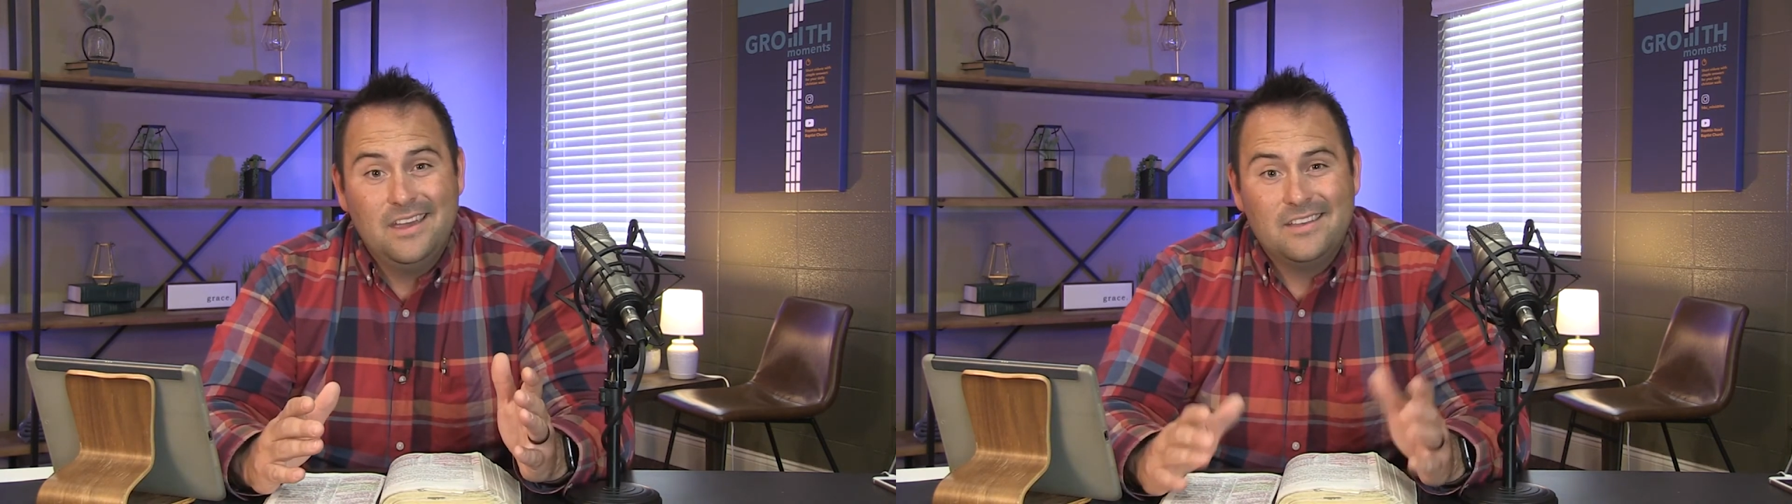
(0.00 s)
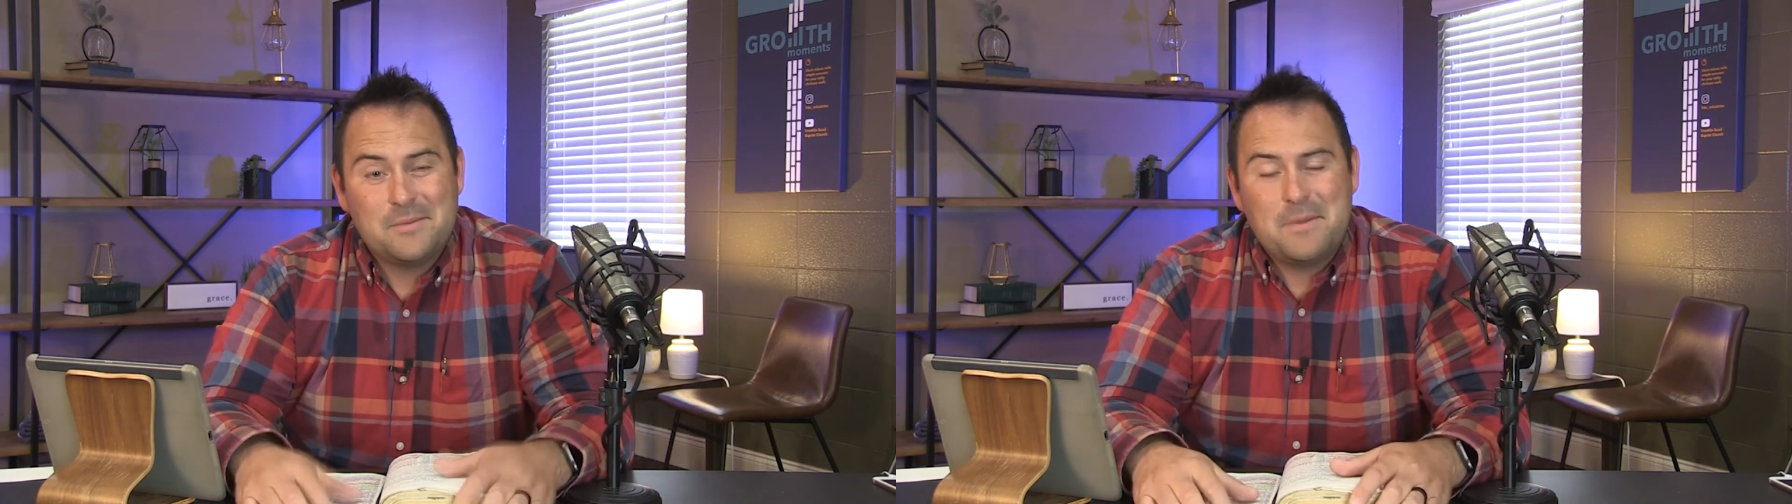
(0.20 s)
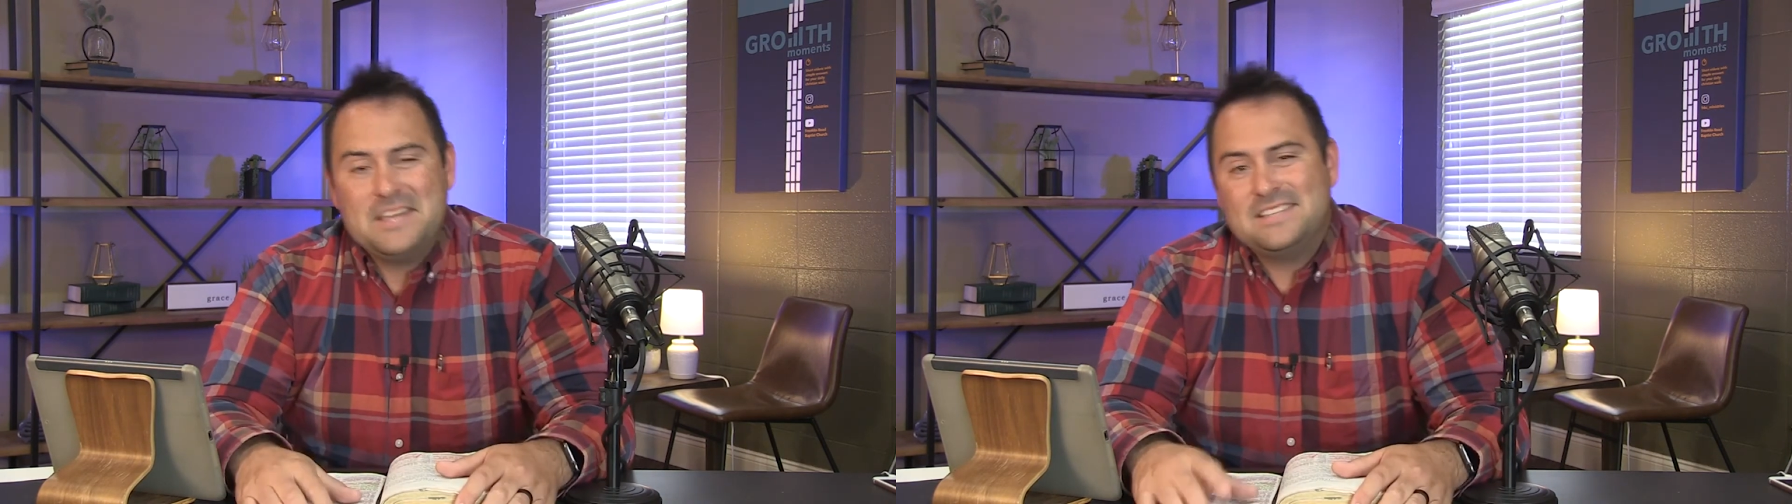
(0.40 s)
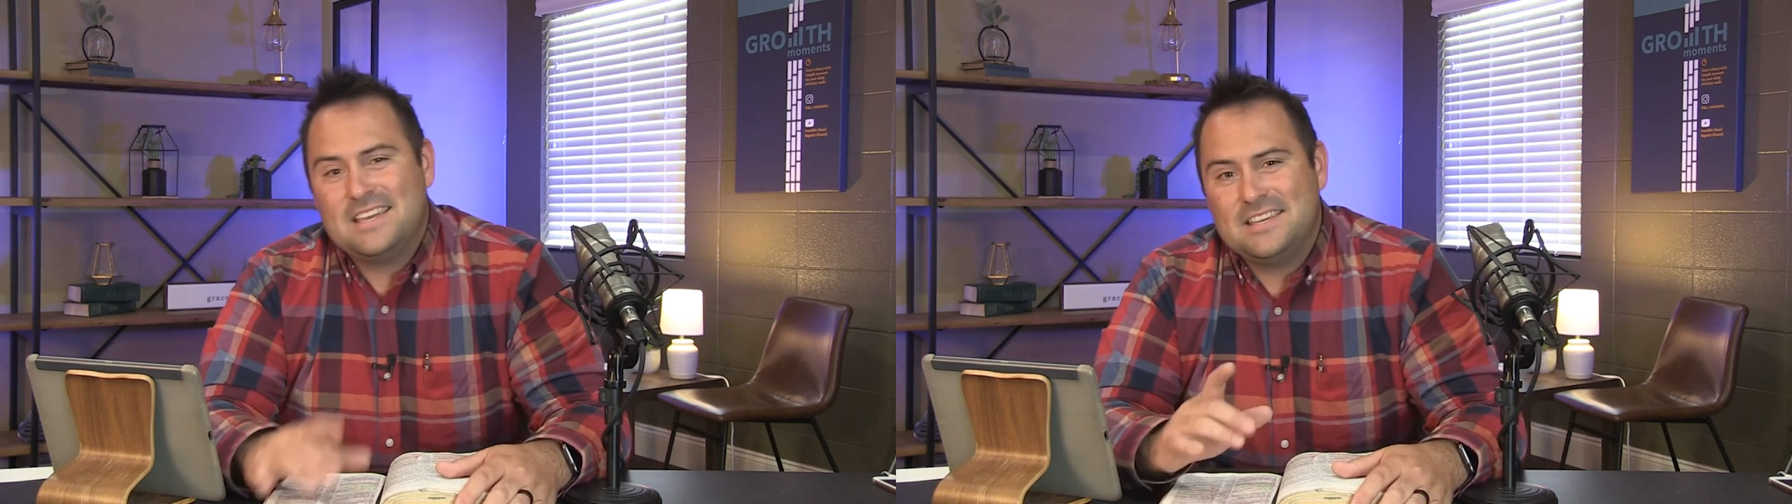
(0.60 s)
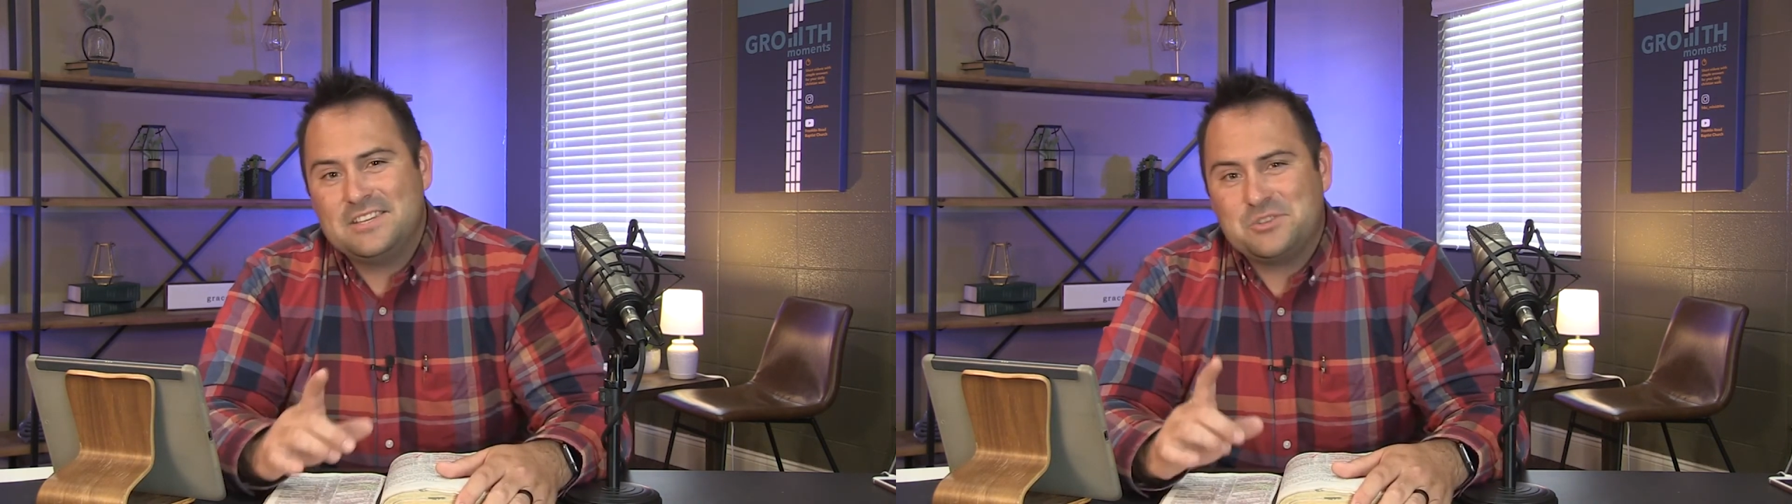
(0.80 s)
Somebody
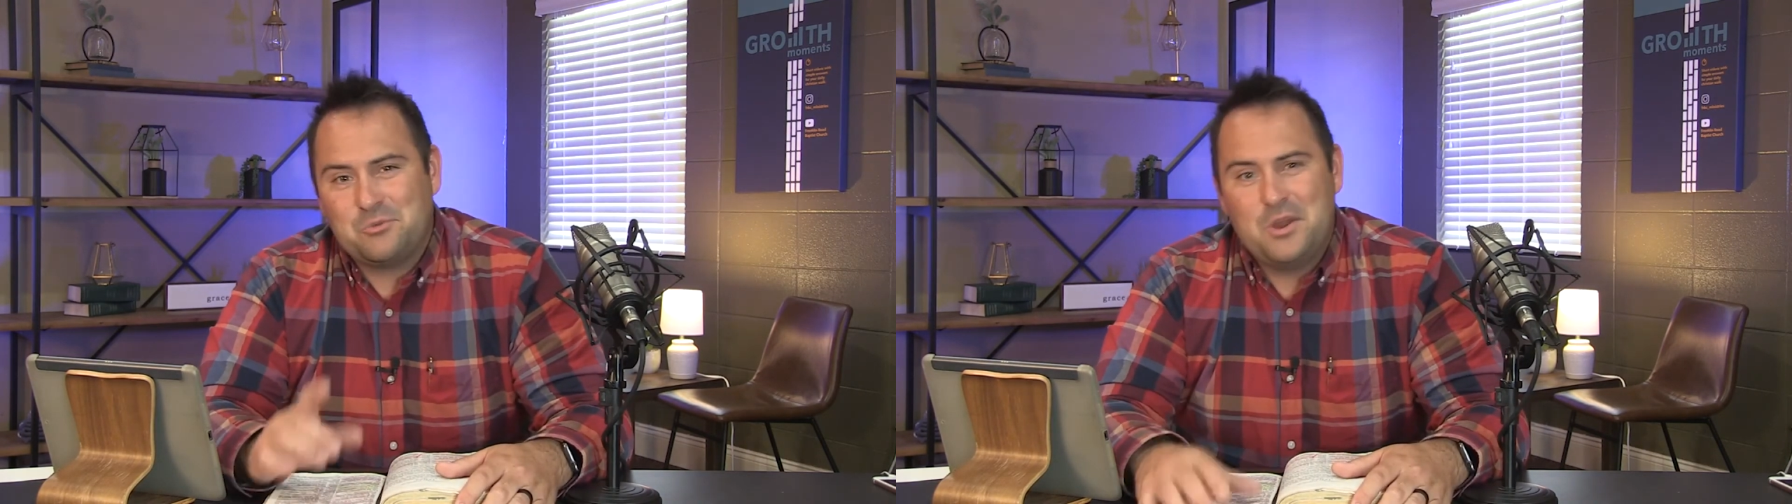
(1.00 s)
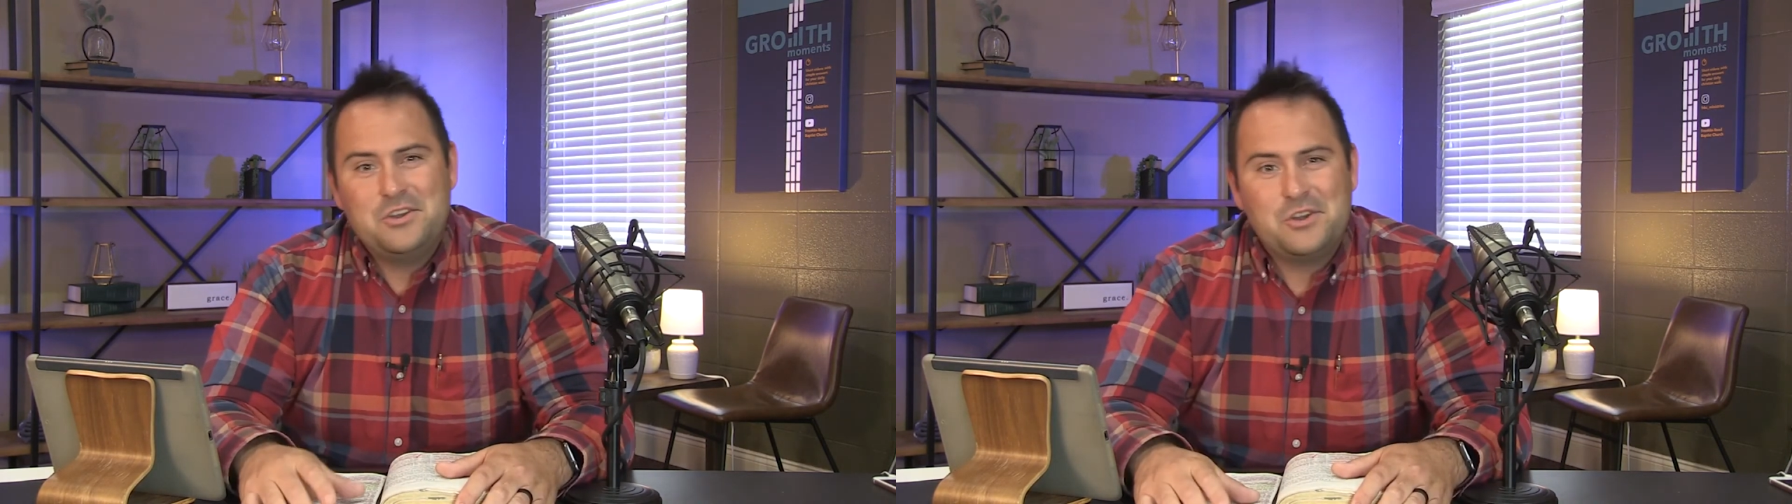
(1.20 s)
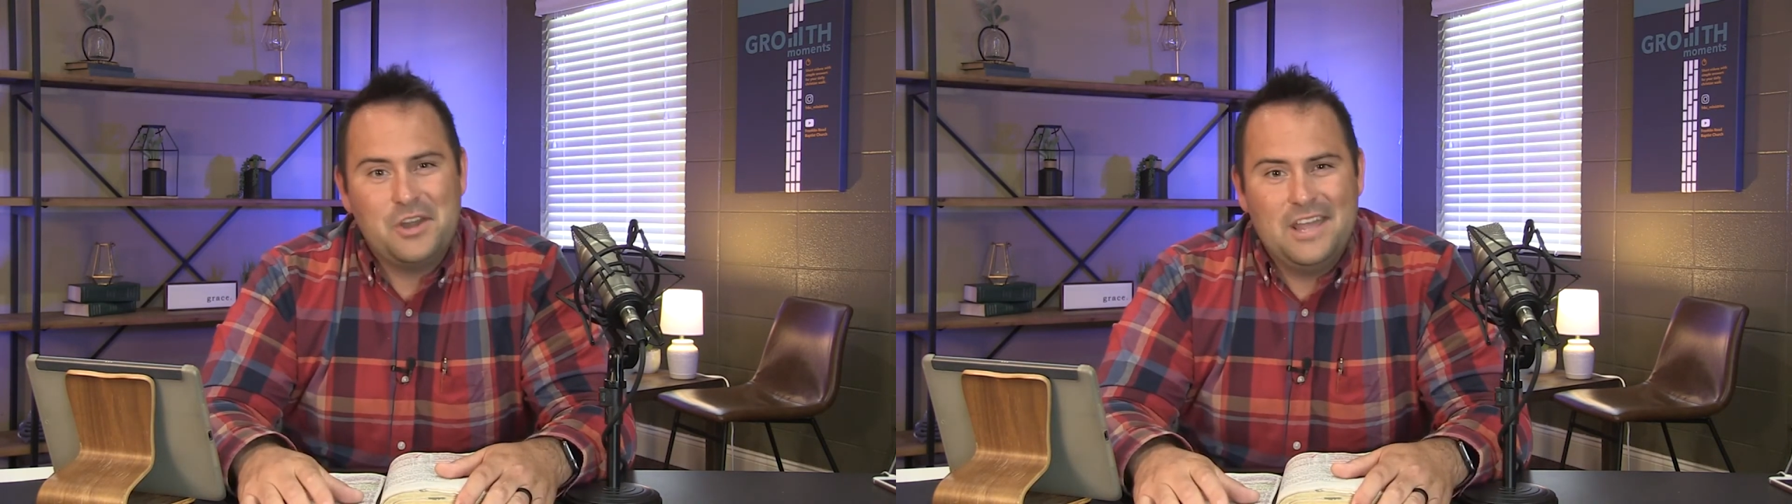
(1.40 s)
said this, surrender